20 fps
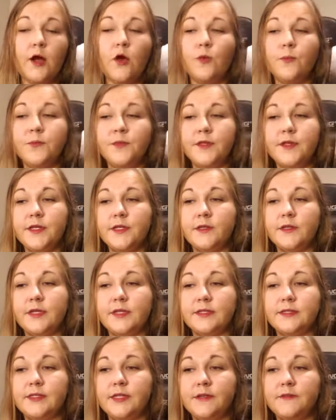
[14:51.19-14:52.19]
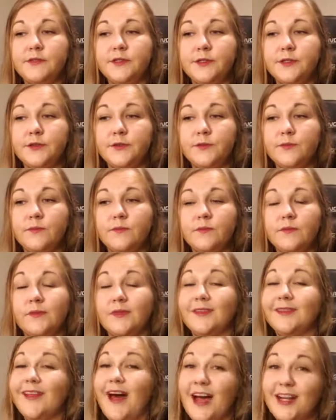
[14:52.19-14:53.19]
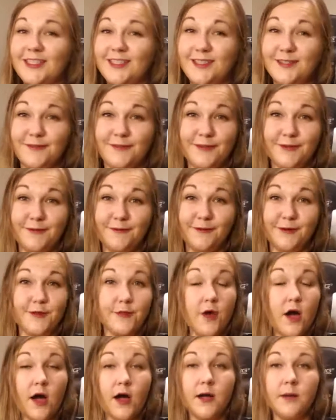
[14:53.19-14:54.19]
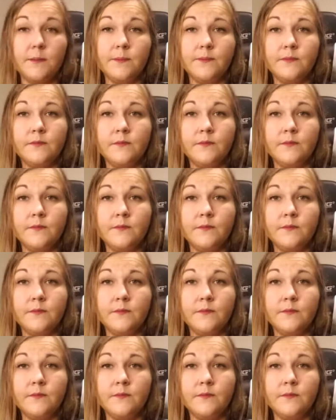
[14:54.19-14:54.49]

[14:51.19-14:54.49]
hope that this gives you lots of food for thought.